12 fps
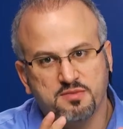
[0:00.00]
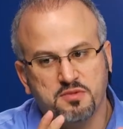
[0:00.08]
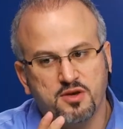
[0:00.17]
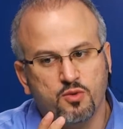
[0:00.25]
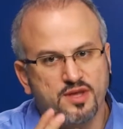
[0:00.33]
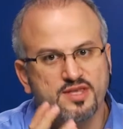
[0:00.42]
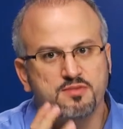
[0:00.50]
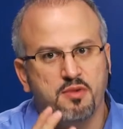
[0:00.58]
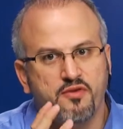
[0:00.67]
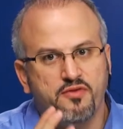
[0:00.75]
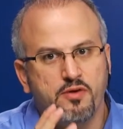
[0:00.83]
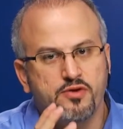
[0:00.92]
me what is
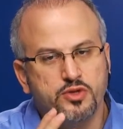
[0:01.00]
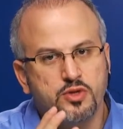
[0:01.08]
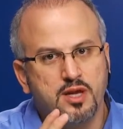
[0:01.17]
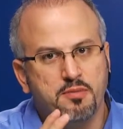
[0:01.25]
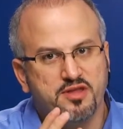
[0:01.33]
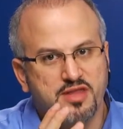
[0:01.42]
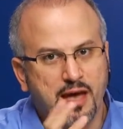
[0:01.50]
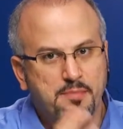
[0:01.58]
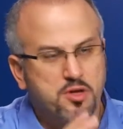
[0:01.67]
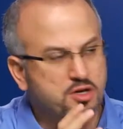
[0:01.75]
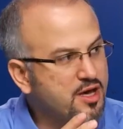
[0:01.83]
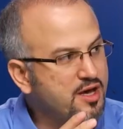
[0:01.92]
my favorite tool about
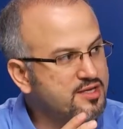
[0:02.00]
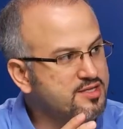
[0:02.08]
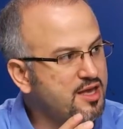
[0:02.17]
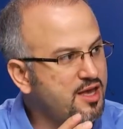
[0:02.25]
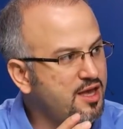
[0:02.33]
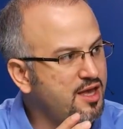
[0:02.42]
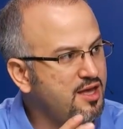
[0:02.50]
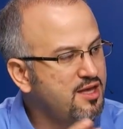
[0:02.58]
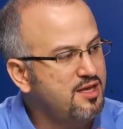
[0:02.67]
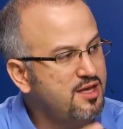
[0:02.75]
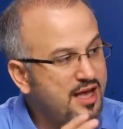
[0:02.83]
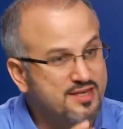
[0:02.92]
AppLocker
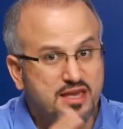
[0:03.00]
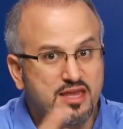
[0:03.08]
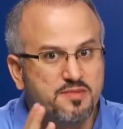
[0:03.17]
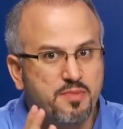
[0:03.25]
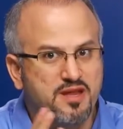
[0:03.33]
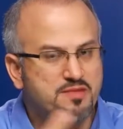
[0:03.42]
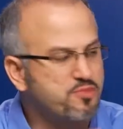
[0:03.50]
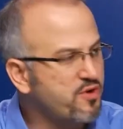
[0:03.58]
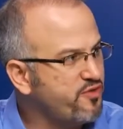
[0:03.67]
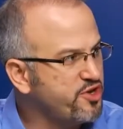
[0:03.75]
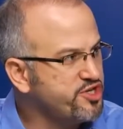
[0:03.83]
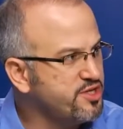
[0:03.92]
as an independent
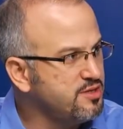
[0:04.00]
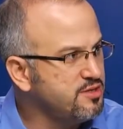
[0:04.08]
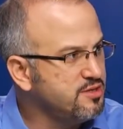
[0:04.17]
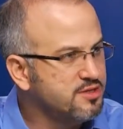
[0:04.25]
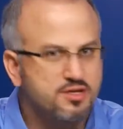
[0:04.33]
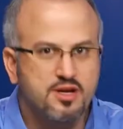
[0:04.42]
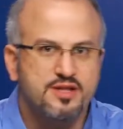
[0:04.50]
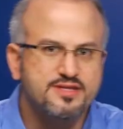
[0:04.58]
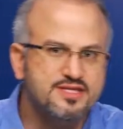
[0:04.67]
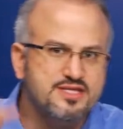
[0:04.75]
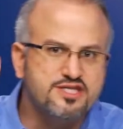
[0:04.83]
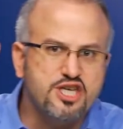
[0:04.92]
professional, you know,
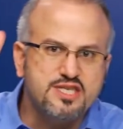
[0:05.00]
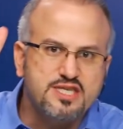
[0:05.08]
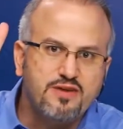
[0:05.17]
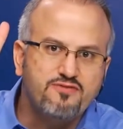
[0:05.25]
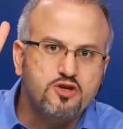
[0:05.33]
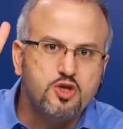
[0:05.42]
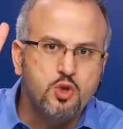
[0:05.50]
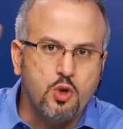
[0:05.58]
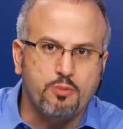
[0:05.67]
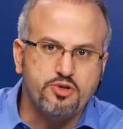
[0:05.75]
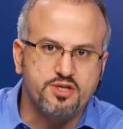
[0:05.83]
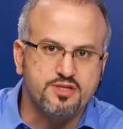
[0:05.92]
it's just giving you two
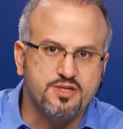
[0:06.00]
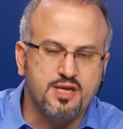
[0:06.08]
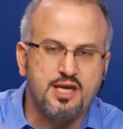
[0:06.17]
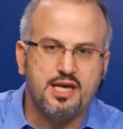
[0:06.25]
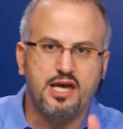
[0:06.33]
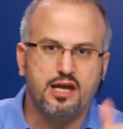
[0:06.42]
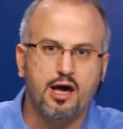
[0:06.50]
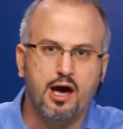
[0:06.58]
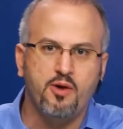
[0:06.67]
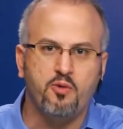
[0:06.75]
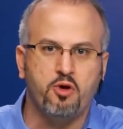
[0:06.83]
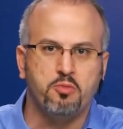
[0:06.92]
options:
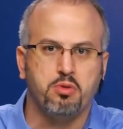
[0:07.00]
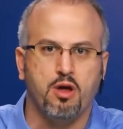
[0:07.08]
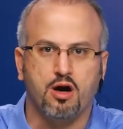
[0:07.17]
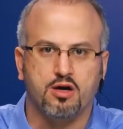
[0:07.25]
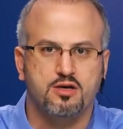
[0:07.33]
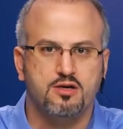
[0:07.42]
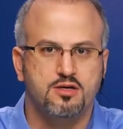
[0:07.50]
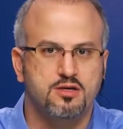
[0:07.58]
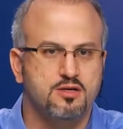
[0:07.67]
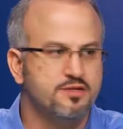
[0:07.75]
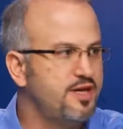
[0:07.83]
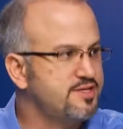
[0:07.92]
allow or block.
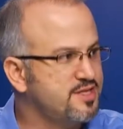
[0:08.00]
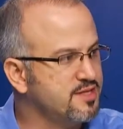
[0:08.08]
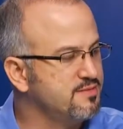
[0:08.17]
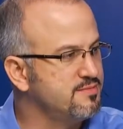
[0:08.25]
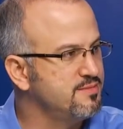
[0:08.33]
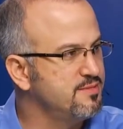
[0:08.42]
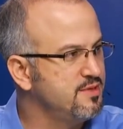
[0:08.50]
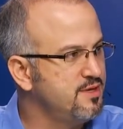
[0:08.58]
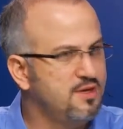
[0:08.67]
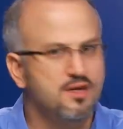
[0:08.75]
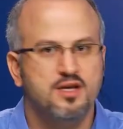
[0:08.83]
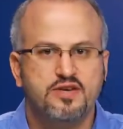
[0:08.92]
That's it.
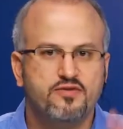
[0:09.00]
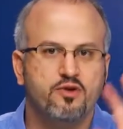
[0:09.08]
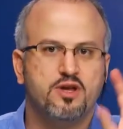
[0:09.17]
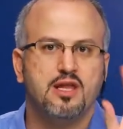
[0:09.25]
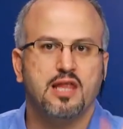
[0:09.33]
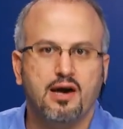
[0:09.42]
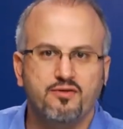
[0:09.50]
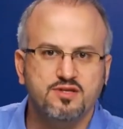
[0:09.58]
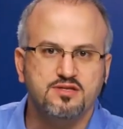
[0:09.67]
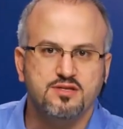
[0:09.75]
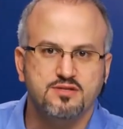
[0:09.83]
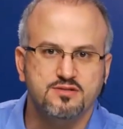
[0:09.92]
If you want to allow
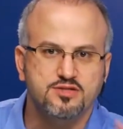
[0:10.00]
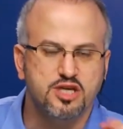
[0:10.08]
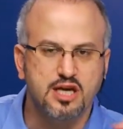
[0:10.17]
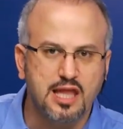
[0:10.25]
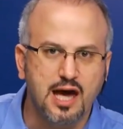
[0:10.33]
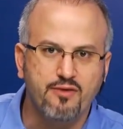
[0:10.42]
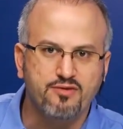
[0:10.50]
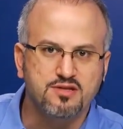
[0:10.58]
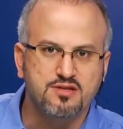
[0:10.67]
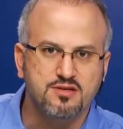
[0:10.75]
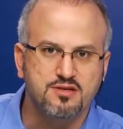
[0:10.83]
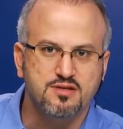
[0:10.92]
it, you allow it.
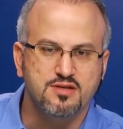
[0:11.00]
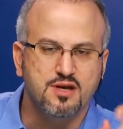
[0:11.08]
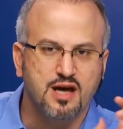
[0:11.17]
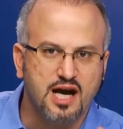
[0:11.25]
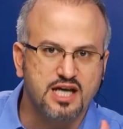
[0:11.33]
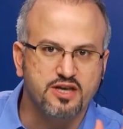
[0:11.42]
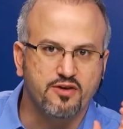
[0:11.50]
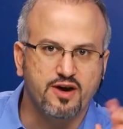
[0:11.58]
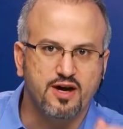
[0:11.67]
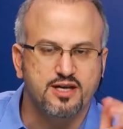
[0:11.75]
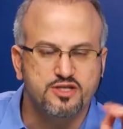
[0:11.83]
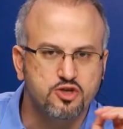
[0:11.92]

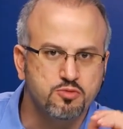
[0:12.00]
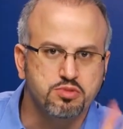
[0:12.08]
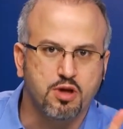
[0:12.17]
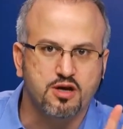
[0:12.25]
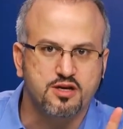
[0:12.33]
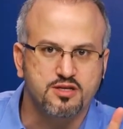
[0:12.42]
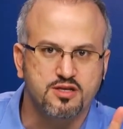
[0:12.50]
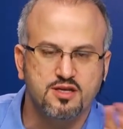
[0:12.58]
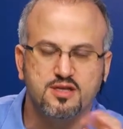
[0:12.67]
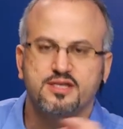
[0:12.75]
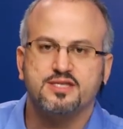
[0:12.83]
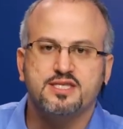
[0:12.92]
Otherwise, you block it.
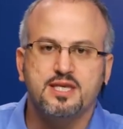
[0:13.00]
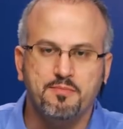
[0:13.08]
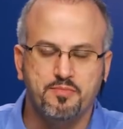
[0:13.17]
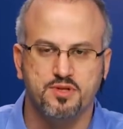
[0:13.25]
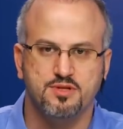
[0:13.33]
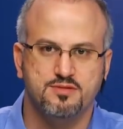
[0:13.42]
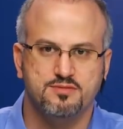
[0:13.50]
Simple.